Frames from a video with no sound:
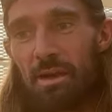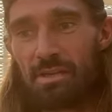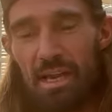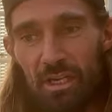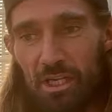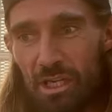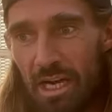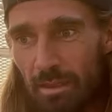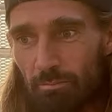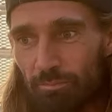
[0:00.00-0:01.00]
I was having a
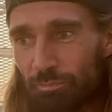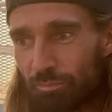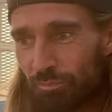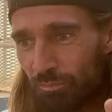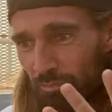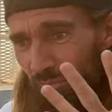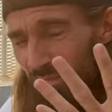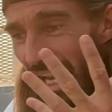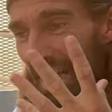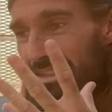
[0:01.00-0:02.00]
chat,
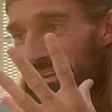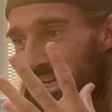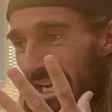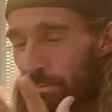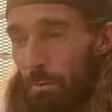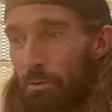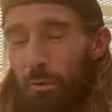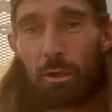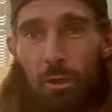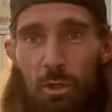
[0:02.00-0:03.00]
and I spoke to a
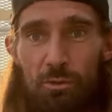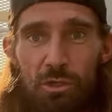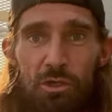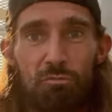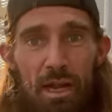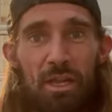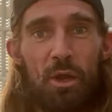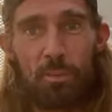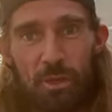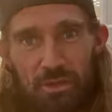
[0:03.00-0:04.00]
girl who just ran
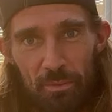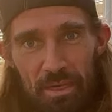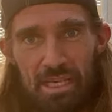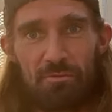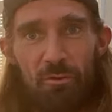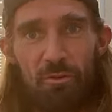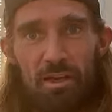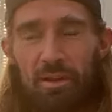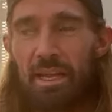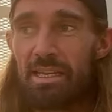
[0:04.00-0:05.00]
her personal best for
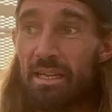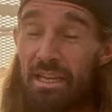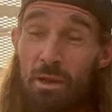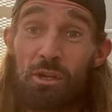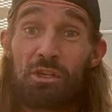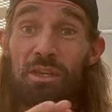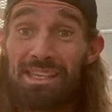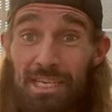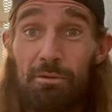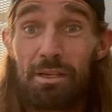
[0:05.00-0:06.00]
5K, which,
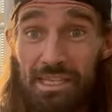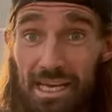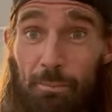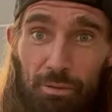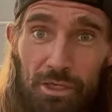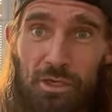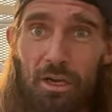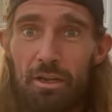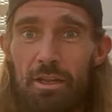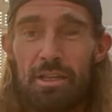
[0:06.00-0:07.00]
considering the temperature
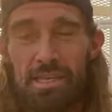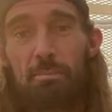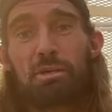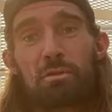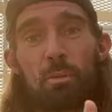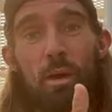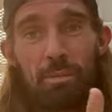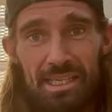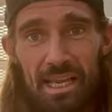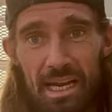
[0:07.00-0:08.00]
when
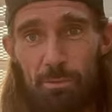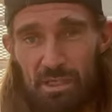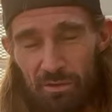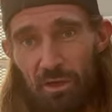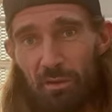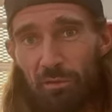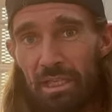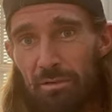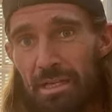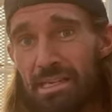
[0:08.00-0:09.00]
we started was 33
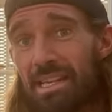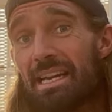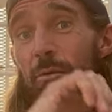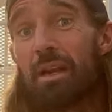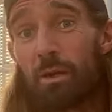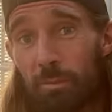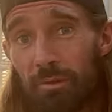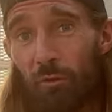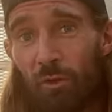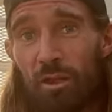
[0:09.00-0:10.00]
degrees and it went up
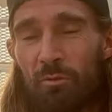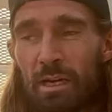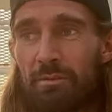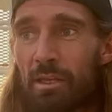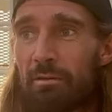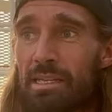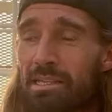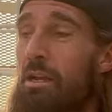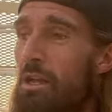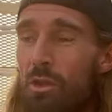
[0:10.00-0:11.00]
to 35
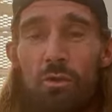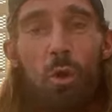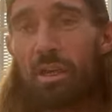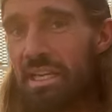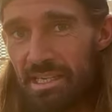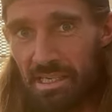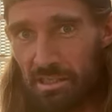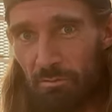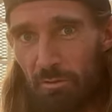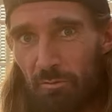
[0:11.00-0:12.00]
degrees, not easy
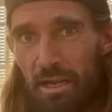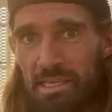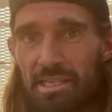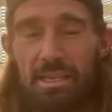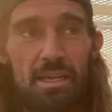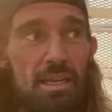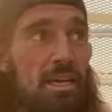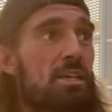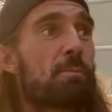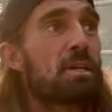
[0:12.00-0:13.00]
to run fast,
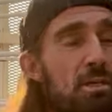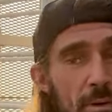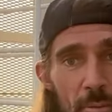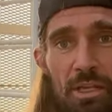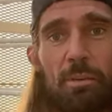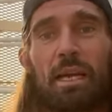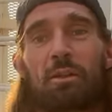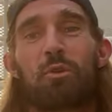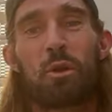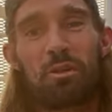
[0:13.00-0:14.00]
especially when we're kind
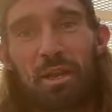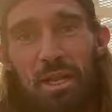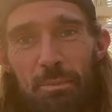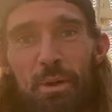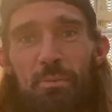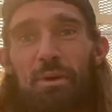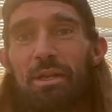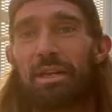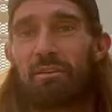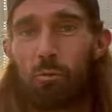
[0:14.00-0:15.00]
of not even at the point where
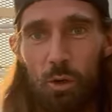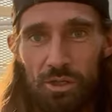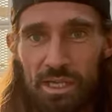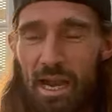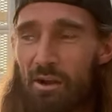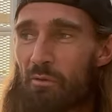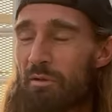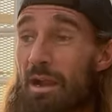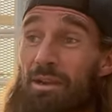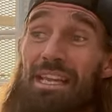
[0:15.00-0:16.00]
you can have water halfway
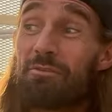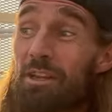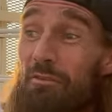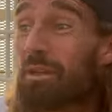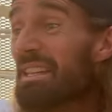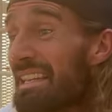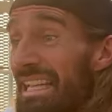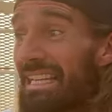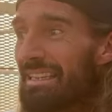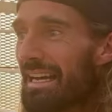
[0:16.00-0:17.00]
around, even if we'd
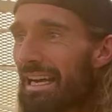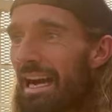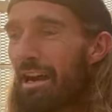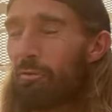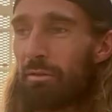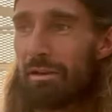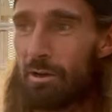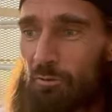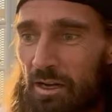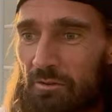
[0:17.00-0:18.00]
need that halfway around
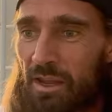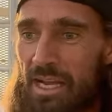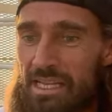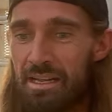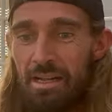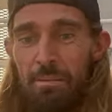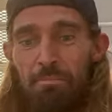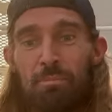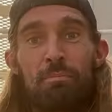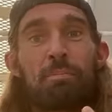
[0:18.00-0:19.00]
a 5K.
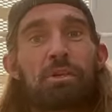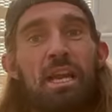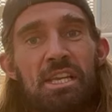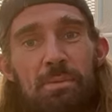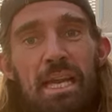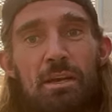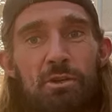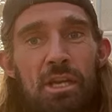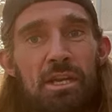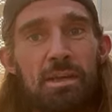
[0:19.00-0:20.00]
But she asked me how
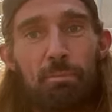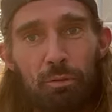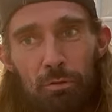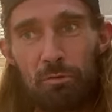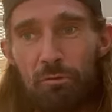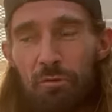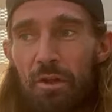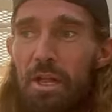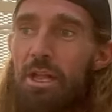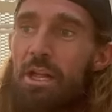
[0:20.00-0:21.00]
she can improve.
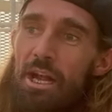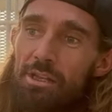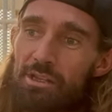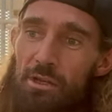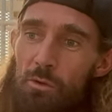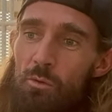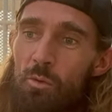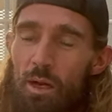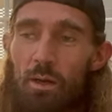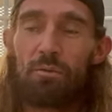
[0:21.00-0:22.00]
And so
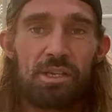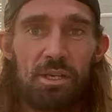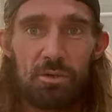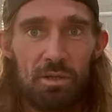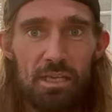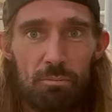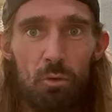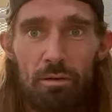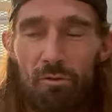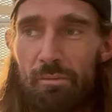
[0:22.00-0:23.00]
obviously you need
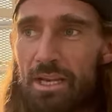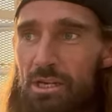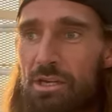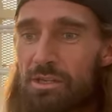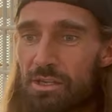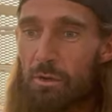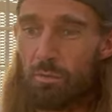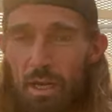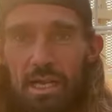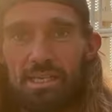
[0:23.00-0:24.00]
more information.
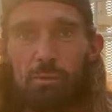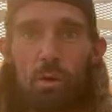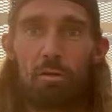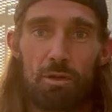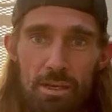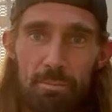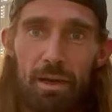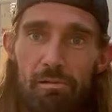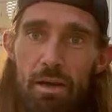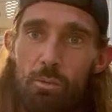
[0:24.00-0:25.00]
So I asked her what her running
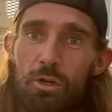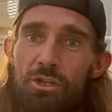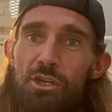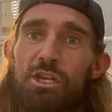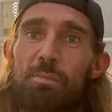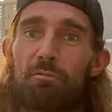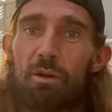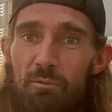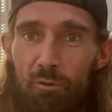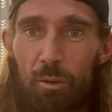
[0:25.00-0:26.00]
background was. She's been
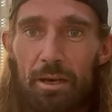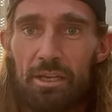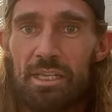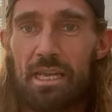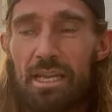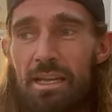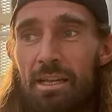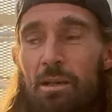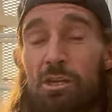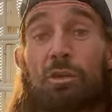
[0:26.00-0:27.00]
running for about a year.
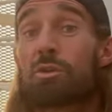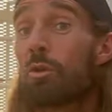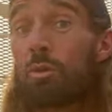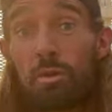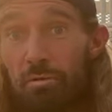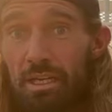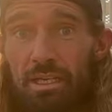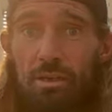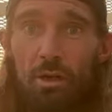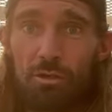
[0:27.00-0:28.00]
She does all the
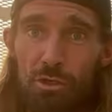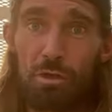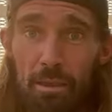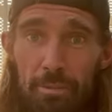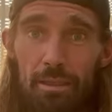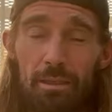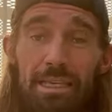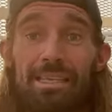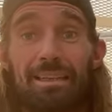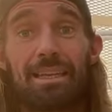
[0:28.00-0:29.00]
running on the treadmill
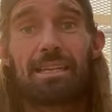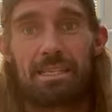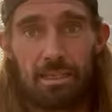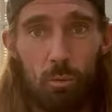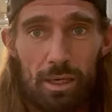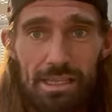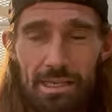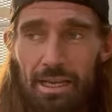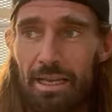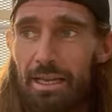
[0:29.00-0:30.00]
until it gets to the winter
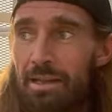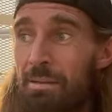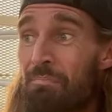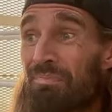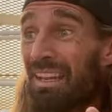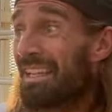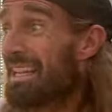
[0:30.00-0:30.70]
here. And